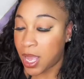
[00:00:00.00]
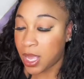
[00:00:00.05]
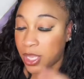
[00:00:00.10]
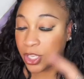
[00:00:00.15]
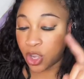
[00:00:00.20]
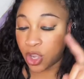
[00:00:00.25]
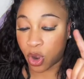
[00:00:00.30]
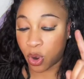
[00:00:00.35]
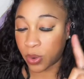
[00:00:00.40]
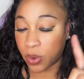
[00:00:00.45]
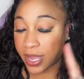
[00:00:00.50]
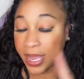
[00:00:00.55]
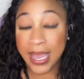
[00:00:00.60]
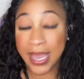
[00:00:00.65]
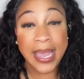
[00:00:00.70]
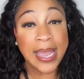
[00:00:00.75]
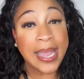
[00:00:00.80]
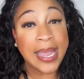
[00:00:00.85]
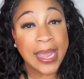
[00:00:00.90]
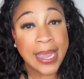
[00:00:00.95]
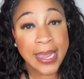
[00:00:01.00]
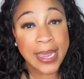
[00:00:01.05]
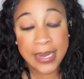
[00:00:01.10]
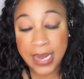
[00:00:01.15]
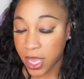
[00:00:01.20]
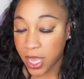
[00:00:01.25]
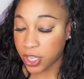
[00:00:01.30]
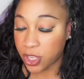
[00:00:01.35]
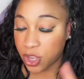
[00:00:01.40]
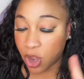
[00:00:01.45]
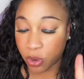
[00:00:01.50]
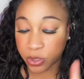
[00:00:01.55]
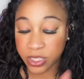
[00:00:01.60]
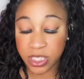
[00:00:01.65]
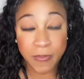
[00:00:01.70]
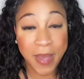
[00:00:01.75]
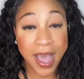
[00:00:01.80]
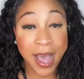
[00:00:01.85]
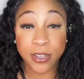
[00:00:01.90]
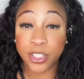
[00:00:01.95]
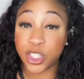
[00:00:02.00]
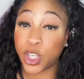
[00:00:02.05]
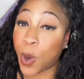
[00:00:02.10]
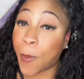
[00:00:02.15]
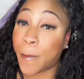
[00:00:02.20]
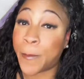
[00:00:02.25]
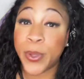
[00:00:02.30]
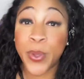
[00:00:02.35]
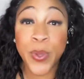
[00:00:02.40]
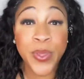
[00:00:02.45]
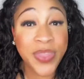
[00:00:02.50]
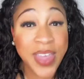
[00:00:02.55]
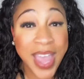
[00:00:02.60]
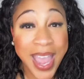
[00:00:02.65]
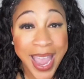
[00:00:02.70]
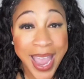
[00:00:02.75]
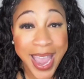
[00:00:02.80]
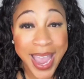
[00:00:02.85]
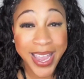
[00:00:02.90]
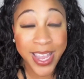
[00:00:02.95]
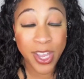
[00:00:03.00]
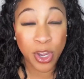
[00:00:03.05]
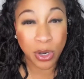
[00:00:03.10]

your kid, your spouse, your boo thing,